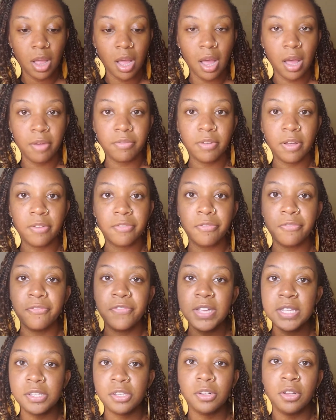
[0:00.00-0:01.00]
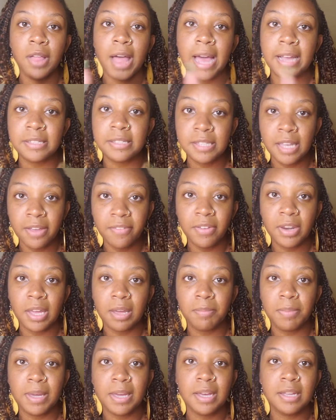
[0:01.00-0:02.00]
of physical activity,
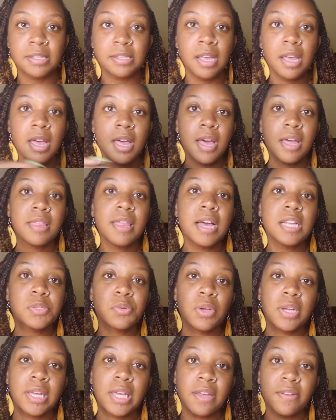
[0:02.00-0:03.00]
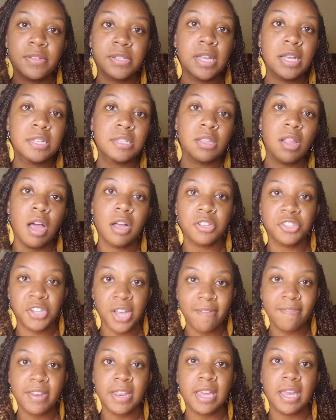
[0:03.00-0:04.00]
because that's what gives us
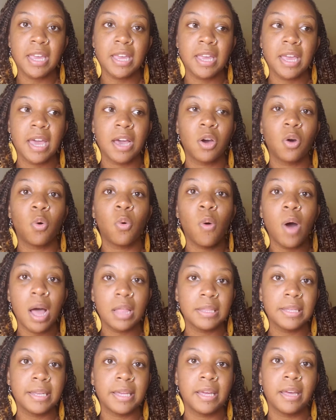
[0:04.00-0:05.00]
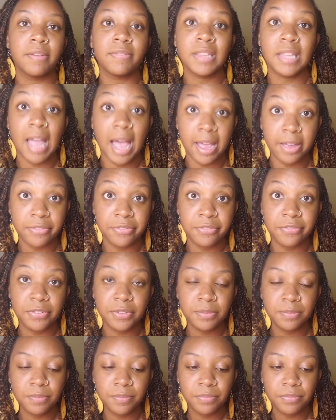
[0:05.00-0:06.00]
longevity and quality of life.
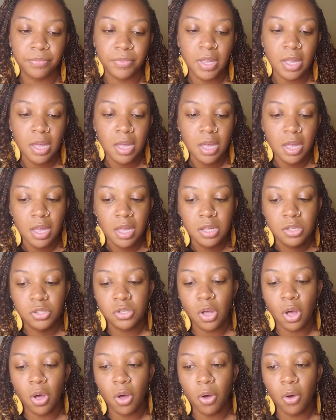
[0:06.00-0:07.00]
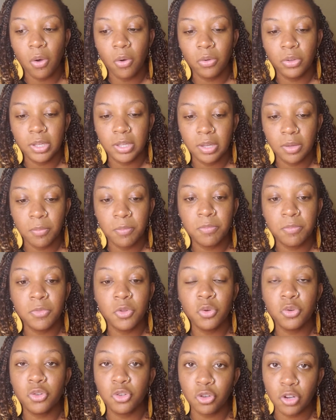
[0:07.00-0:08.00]
So
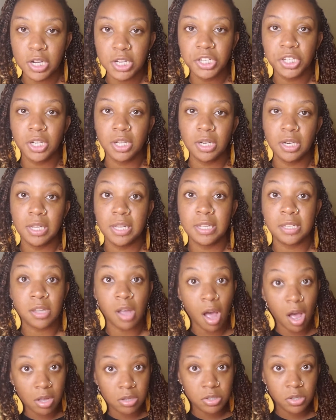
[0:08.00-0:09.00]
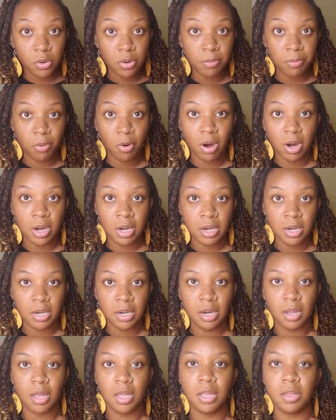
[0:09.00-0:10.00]
nutrition is also
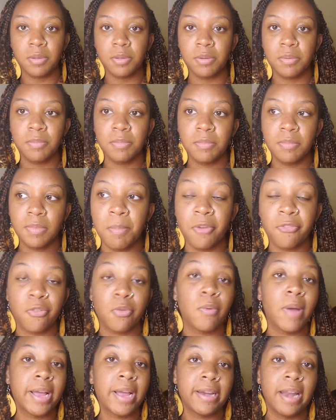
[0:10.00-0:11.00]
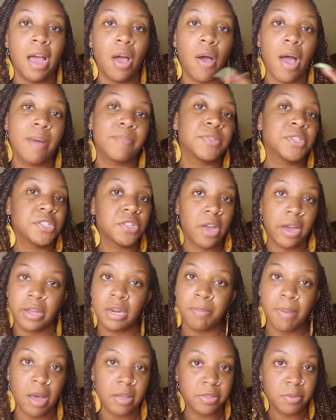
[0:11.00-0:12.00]
important, but for right now, I'm just talking
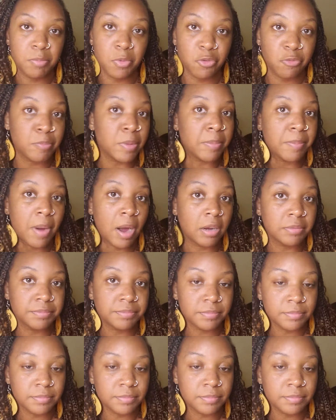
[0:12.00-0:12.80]
about the movement part.